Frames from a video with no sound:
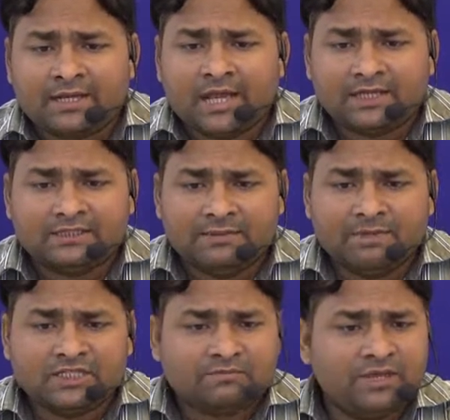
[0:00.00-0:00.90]

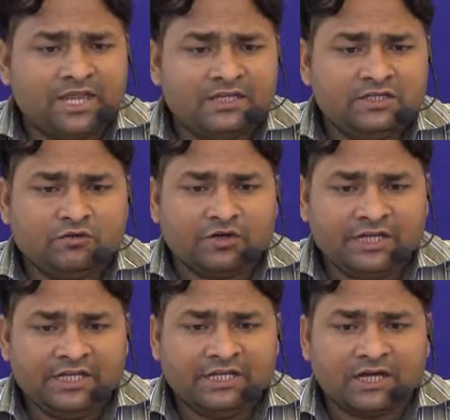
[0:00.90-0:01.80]
academics began to
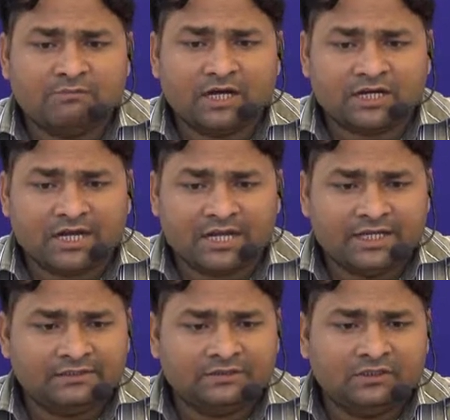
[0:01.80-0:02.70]
critique her work
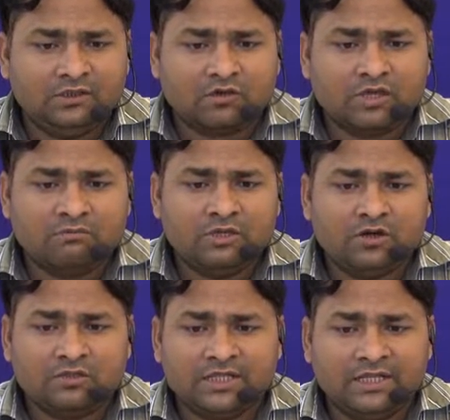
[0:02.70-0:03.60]
again, looking
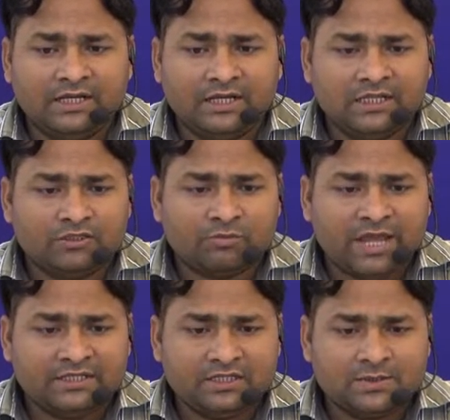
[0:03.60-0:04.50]
beyond the lyrical
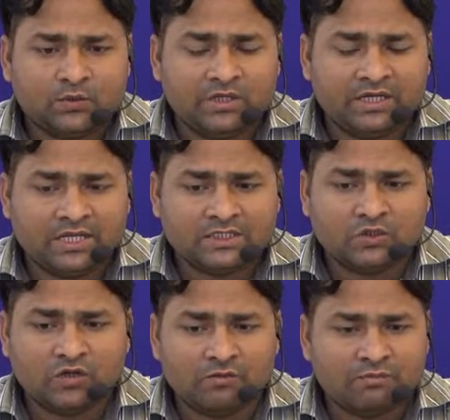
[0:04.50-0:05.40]
romantic sweetness
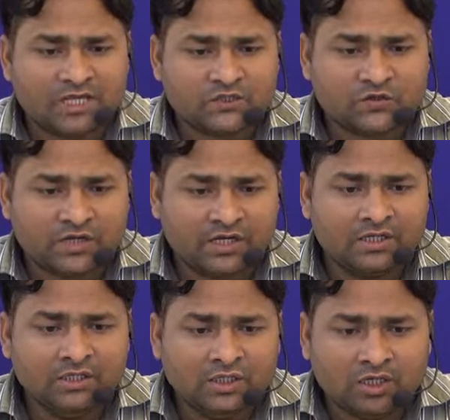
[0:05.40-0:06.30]
to her mastery
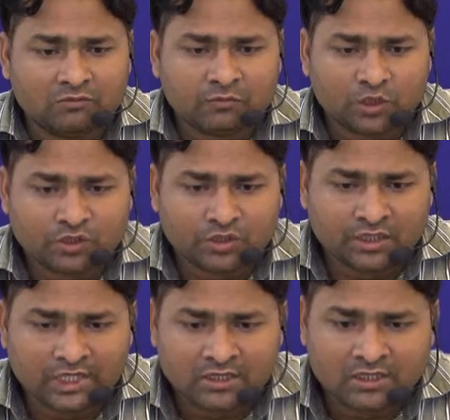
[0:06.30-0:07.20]
of
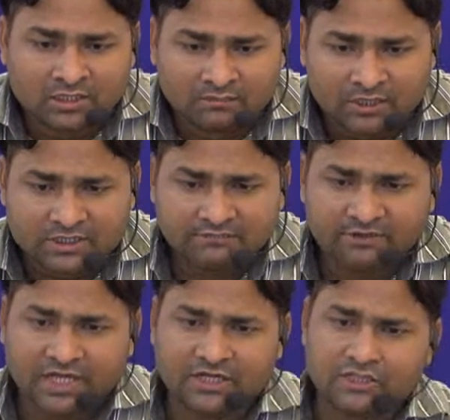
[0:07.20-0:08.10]
prosody and
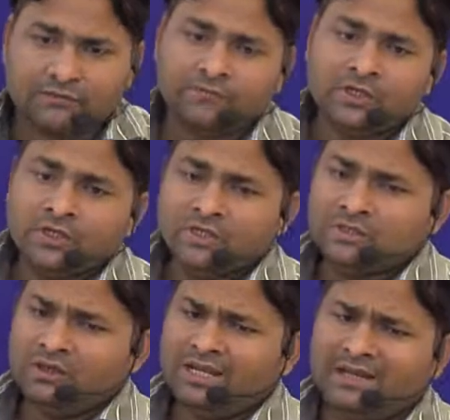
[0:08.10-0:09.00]
versification.
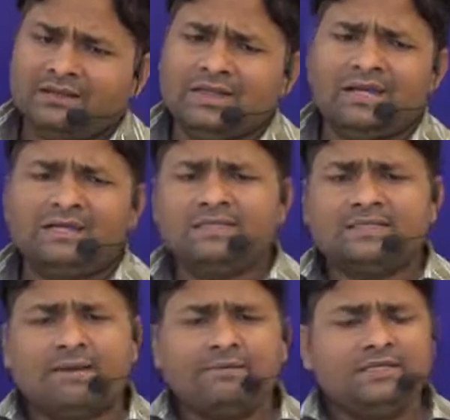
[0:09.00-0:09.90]
So in
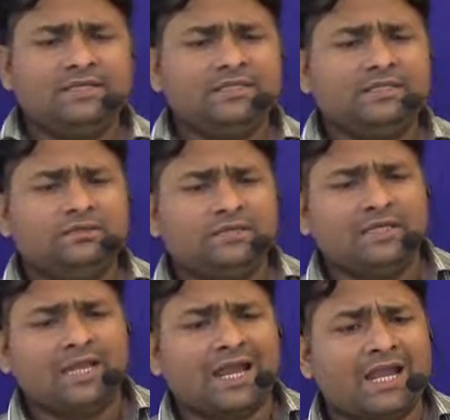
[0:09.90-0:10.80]
1970s, you
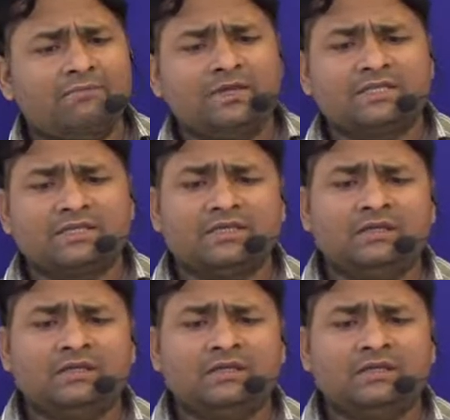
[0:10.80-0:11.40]
see, academics